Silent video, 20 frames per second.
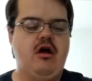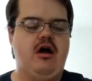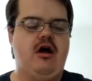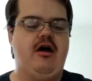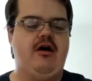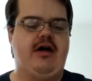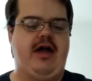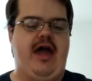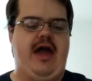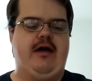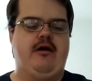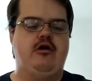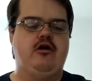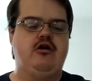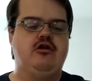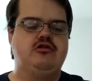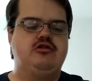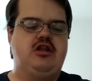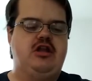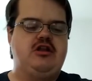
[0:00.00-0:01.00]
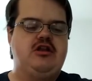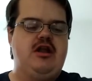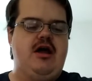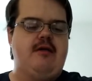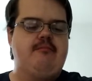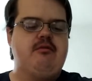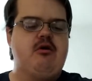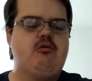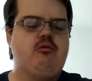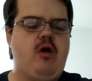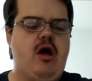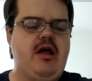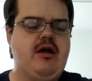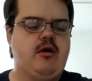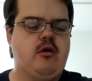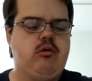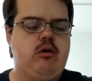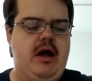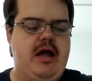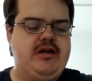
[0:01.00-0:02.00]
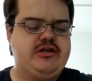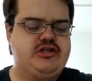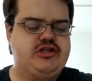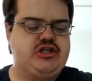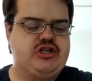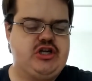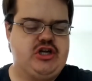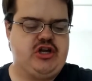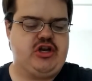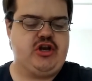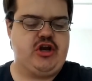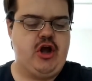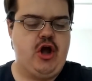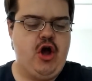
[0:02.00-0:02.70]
Okay, the number one question.